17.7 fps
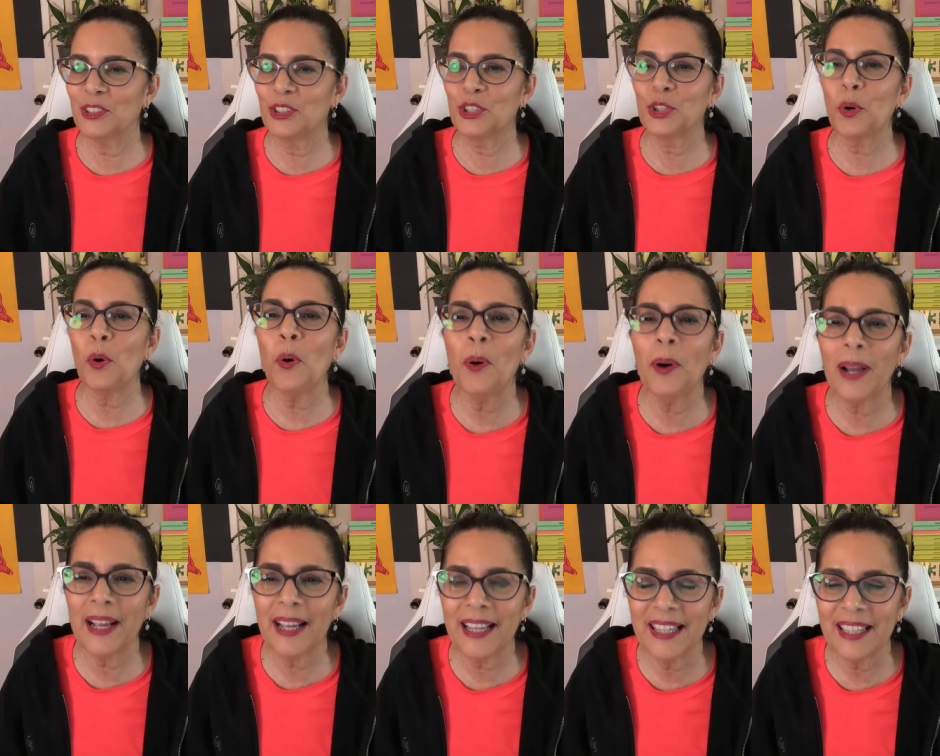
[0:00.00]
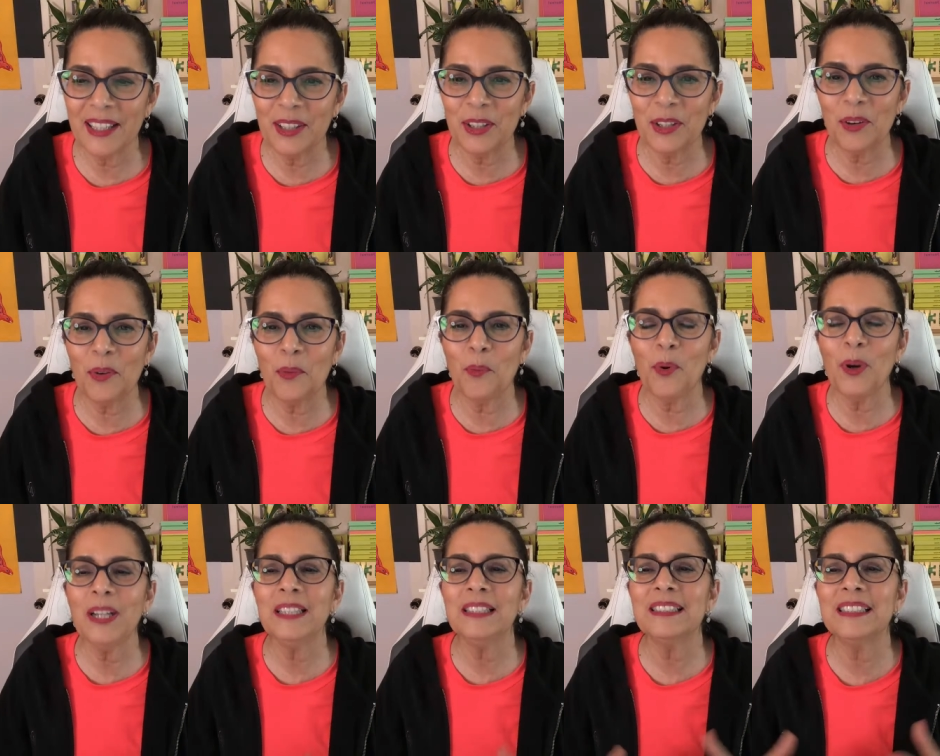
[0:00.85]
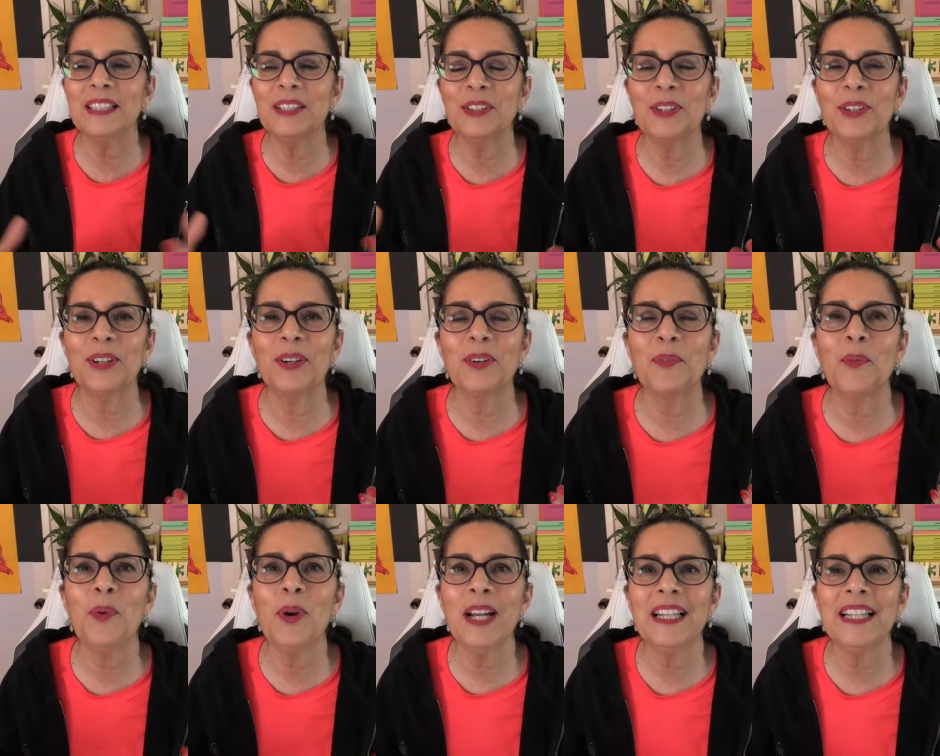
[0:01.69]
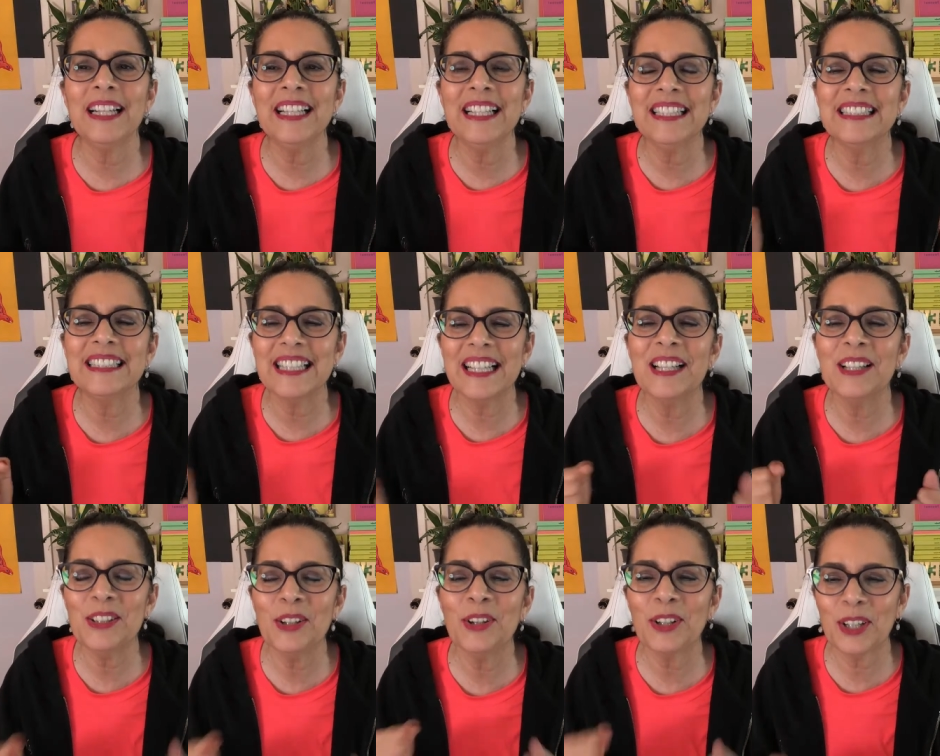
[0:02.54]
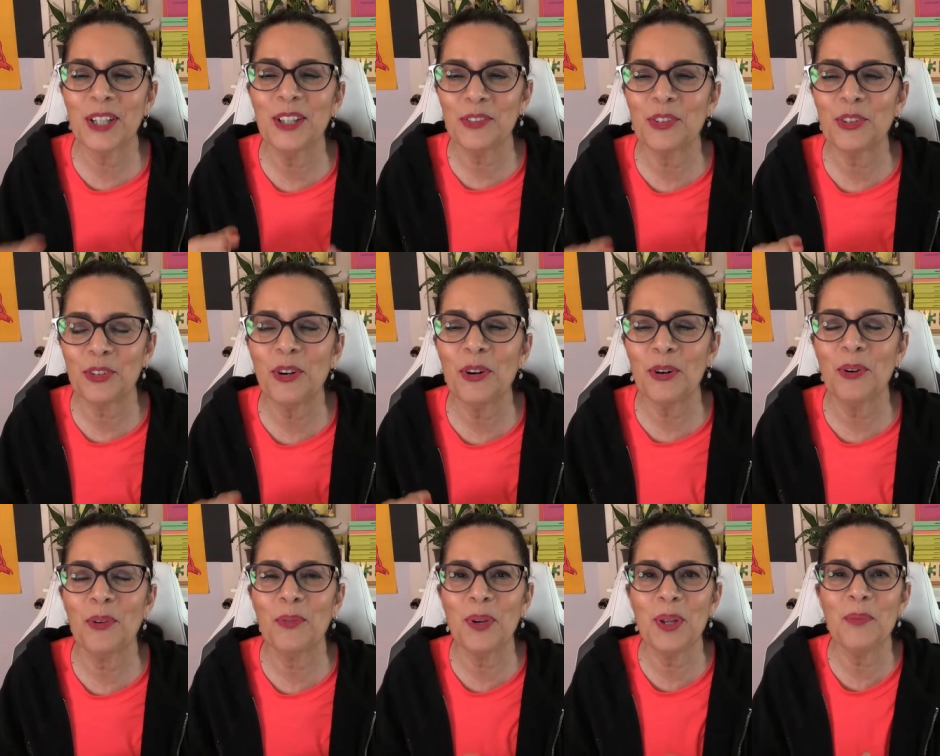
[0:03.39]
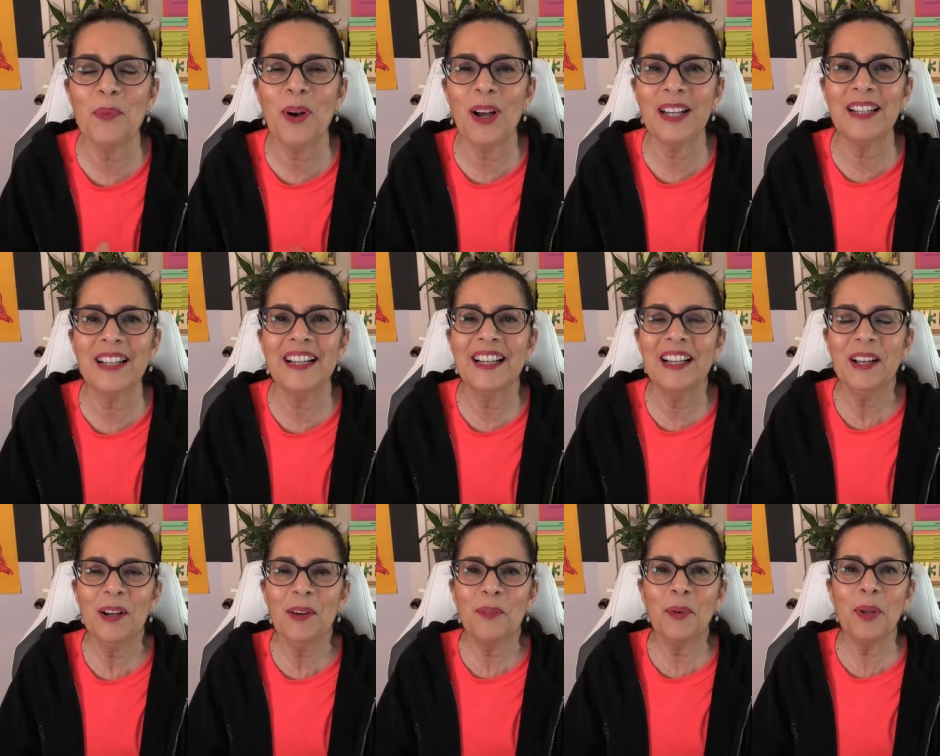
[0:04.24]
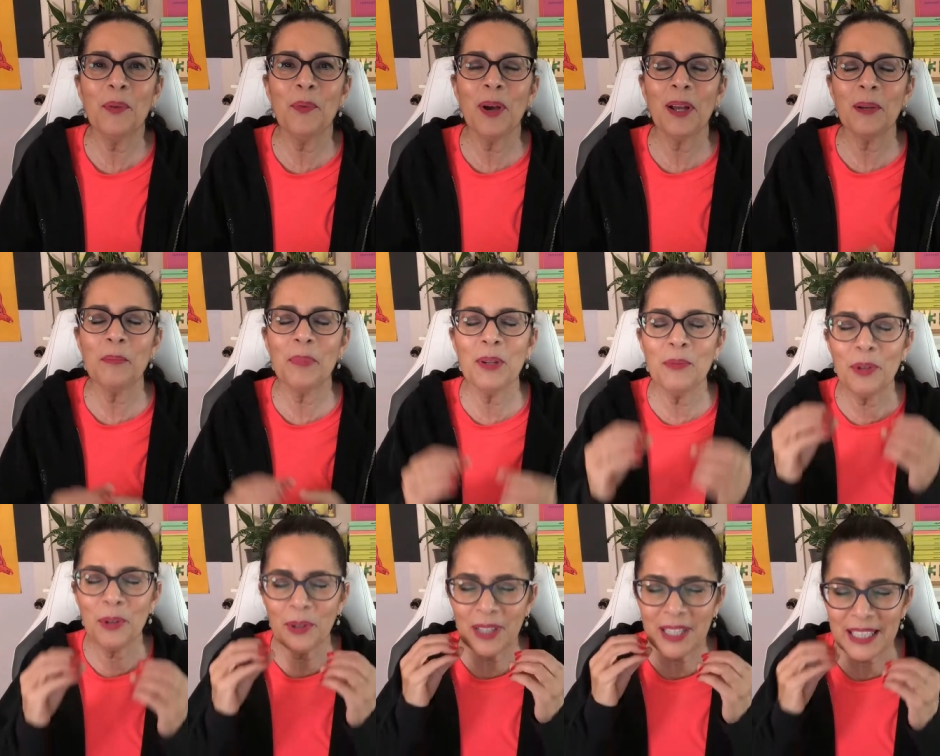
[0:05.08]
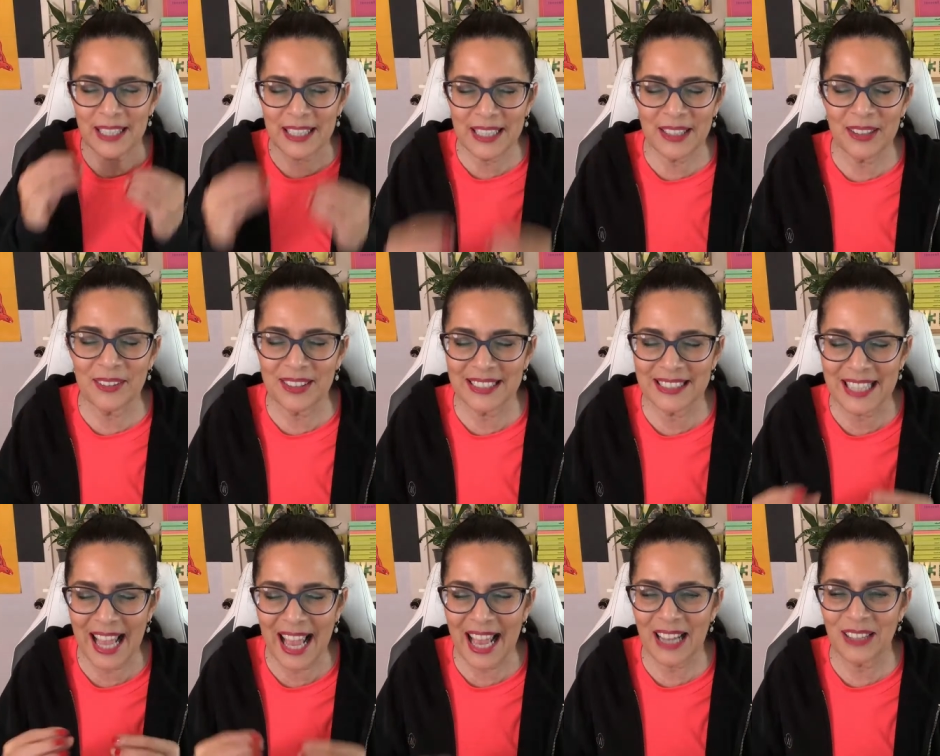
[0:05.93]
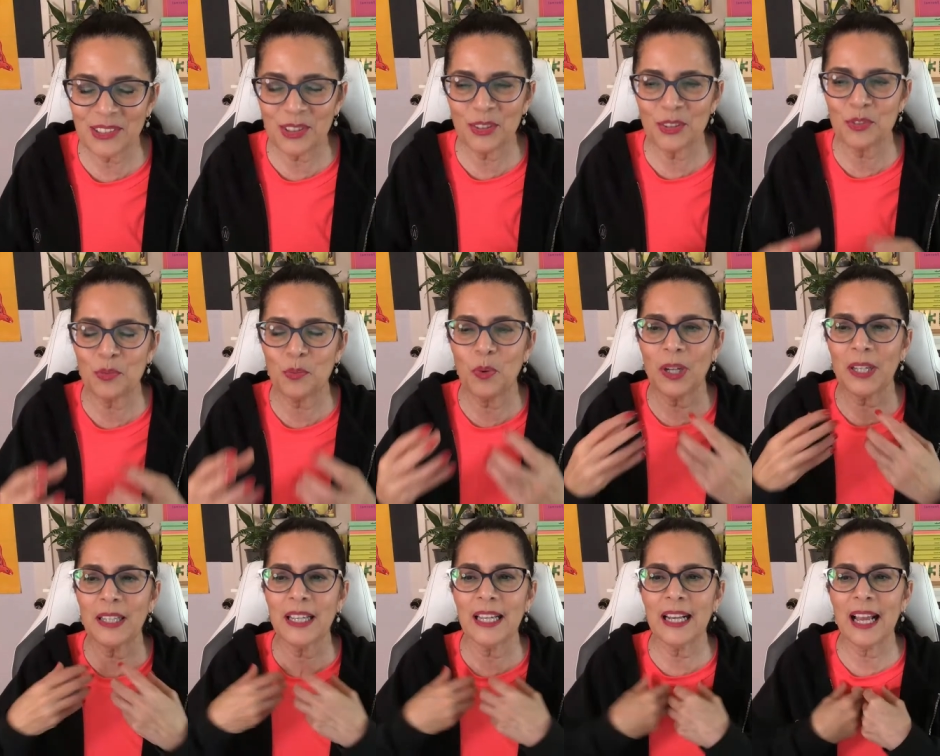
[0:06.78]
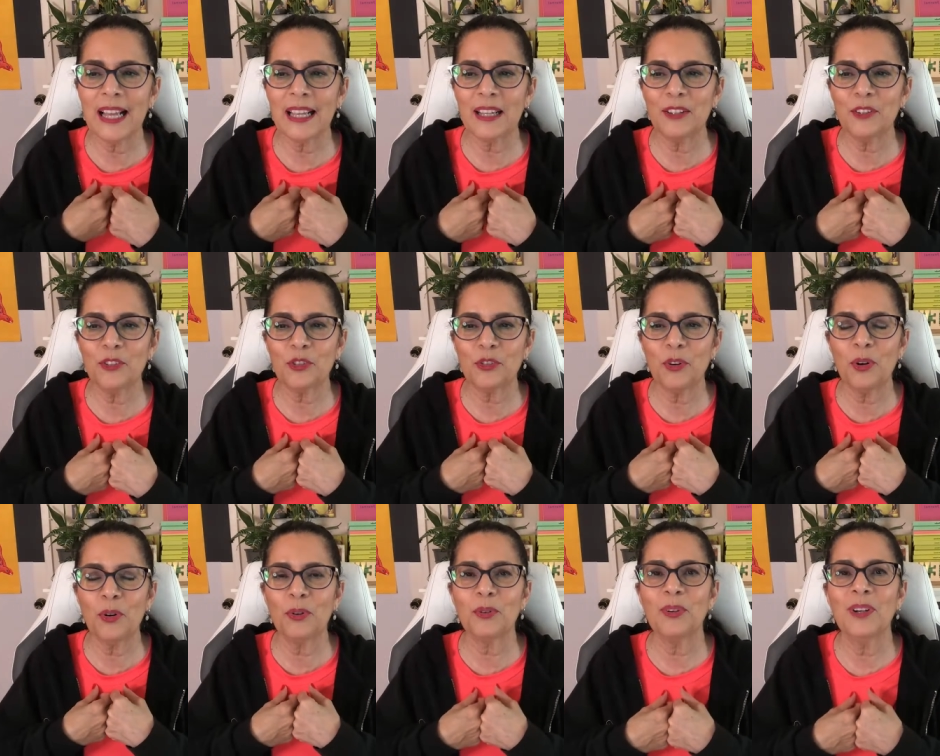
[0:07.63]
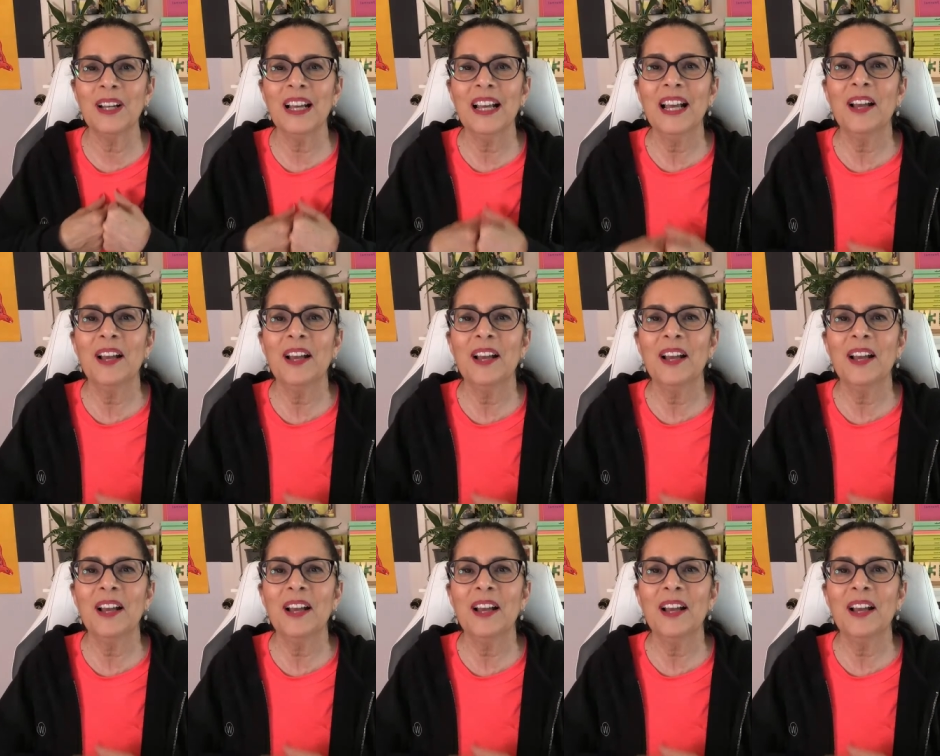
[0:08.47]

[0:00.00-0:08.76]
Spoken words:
joy. What is in your control. We want to be real clear as actors. What can I control?